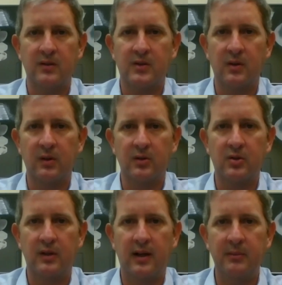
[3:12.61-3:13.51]
so there
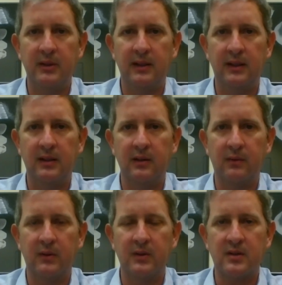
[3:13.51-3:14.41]
should not be any
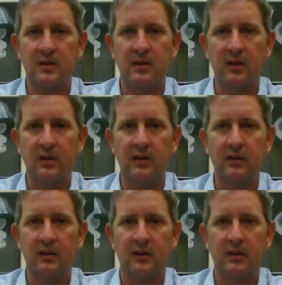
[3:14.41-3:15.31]
difference to the
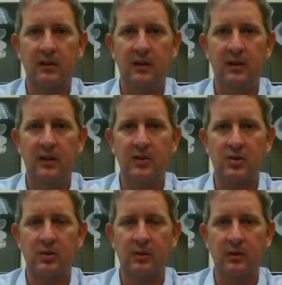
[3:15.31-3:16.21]

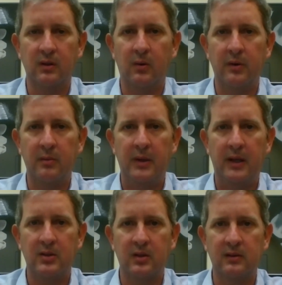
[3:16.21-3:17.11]
insurer or the patient.